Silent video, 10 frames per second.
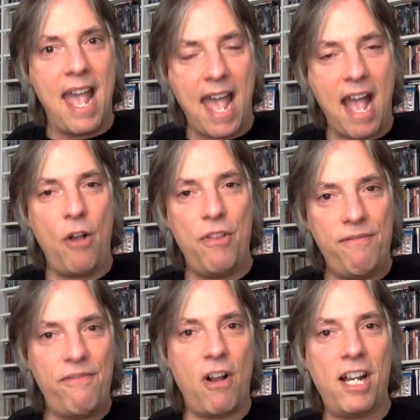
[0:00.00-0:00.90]
How the
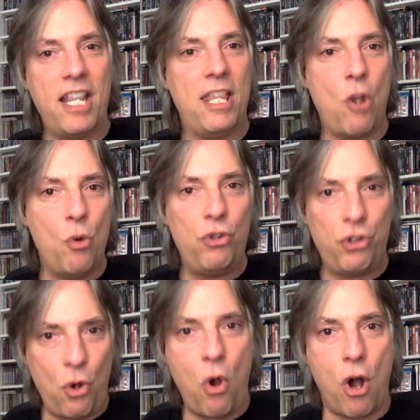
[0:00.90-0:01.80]
fuck can those
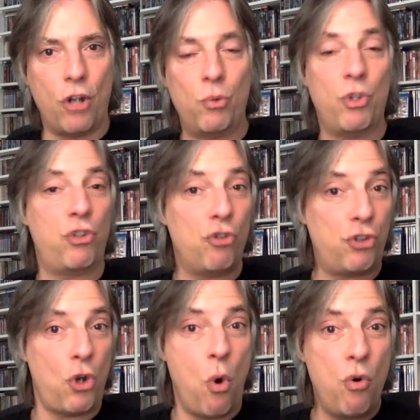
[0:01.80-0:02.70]
songs, which are
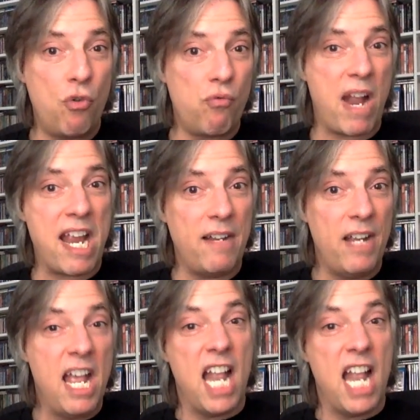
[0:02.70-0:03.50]
so great,